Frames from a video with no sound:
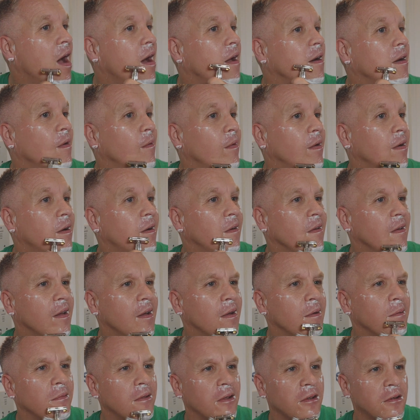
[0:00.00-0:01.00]
No, and oh
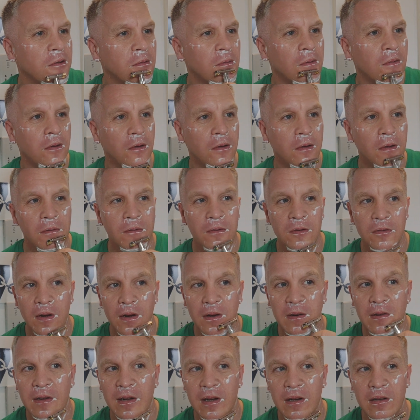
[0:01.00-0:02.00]
yeah, this is what we use
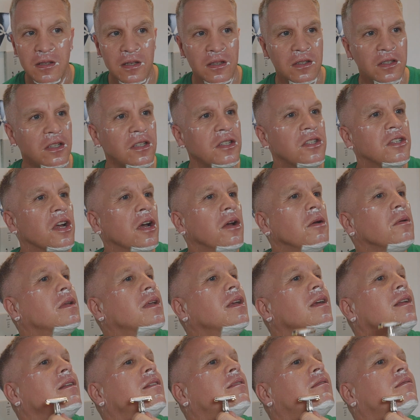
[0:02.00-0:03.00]
around here. I said, you're
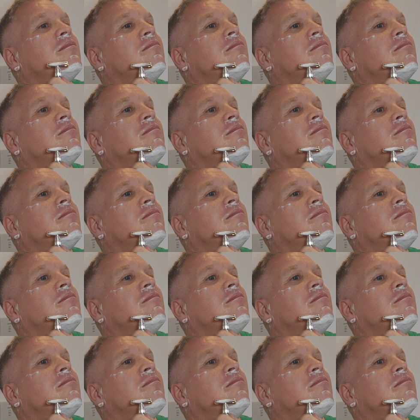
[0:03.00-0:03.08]
joking?